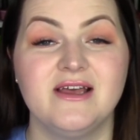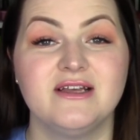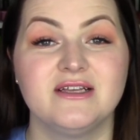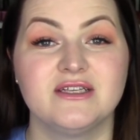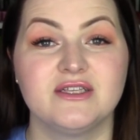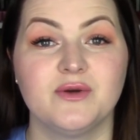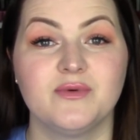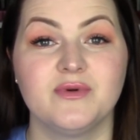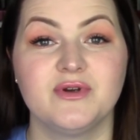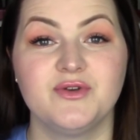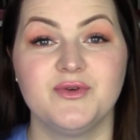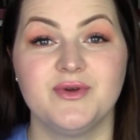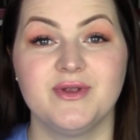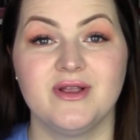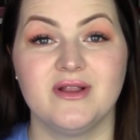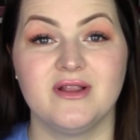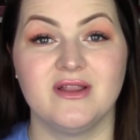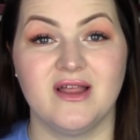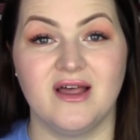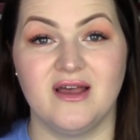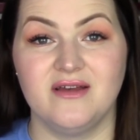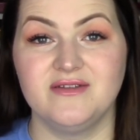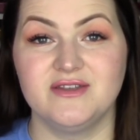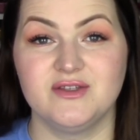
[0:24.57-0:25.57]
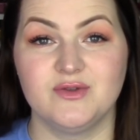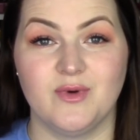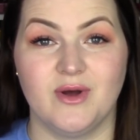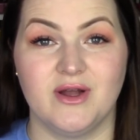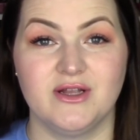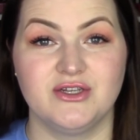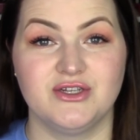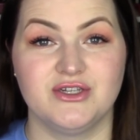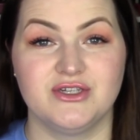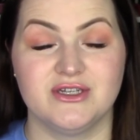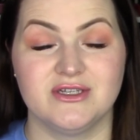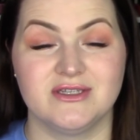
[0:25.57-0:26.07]
So we're doing a live
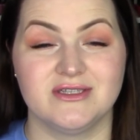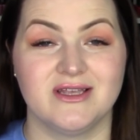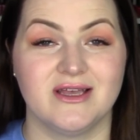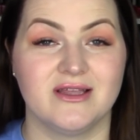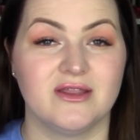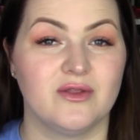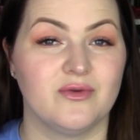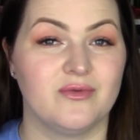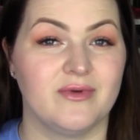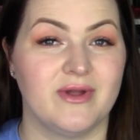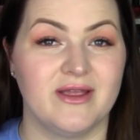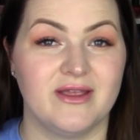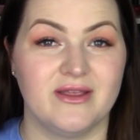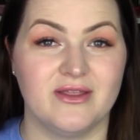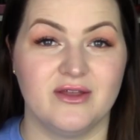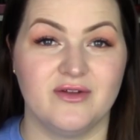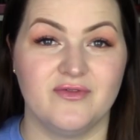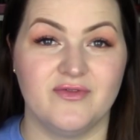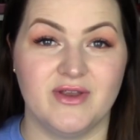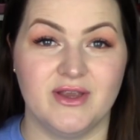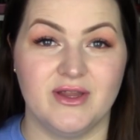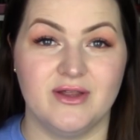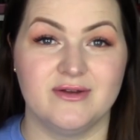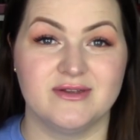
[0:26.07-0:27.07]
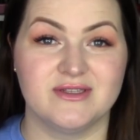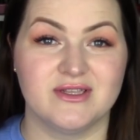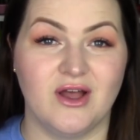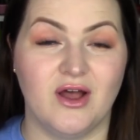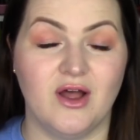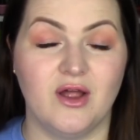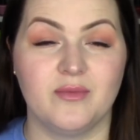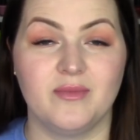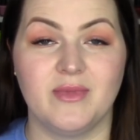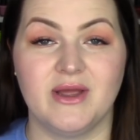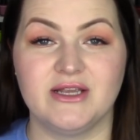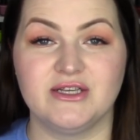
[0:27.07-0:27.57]
swatch just like the regular videos
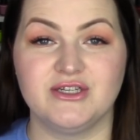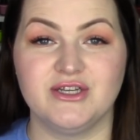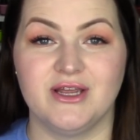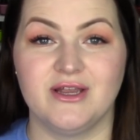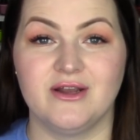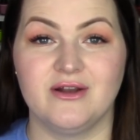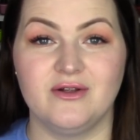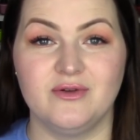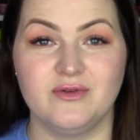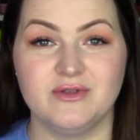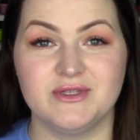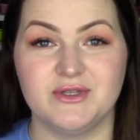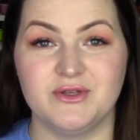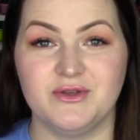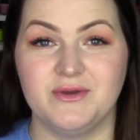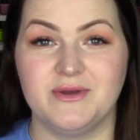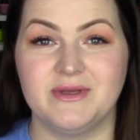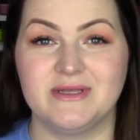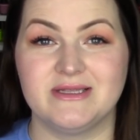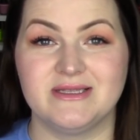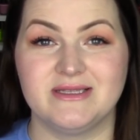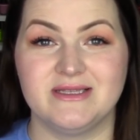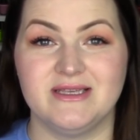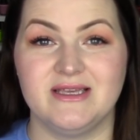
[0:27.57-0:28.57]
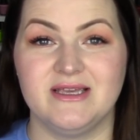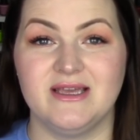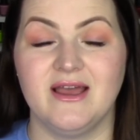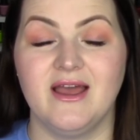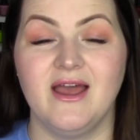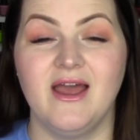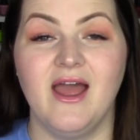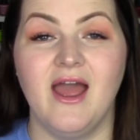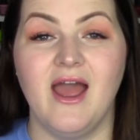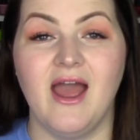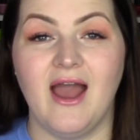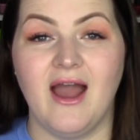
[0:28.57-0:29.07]
on my channel, so you can see
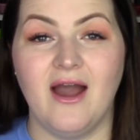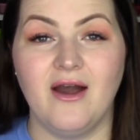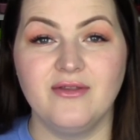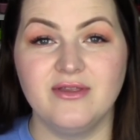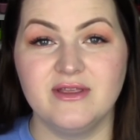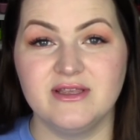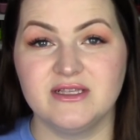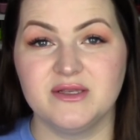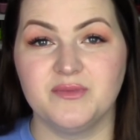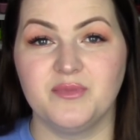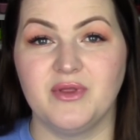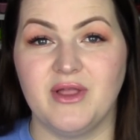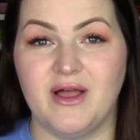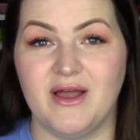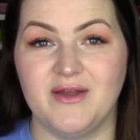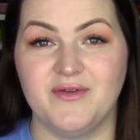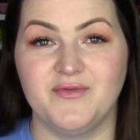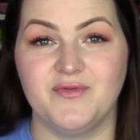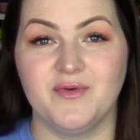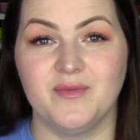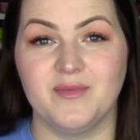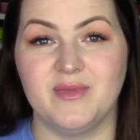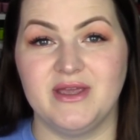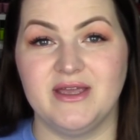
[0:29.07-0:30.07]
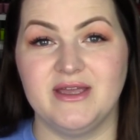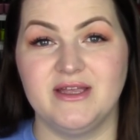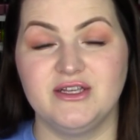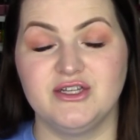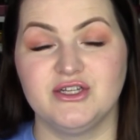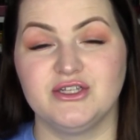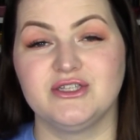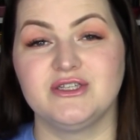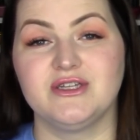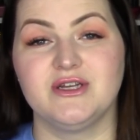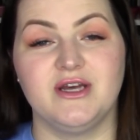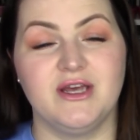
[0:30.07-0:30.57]
how these apply for me,
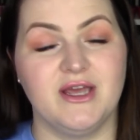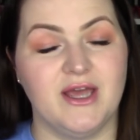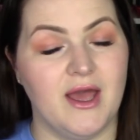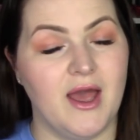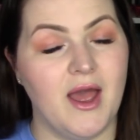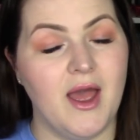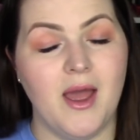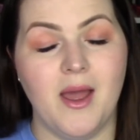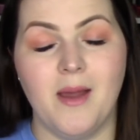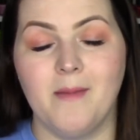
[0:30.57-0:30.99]
just a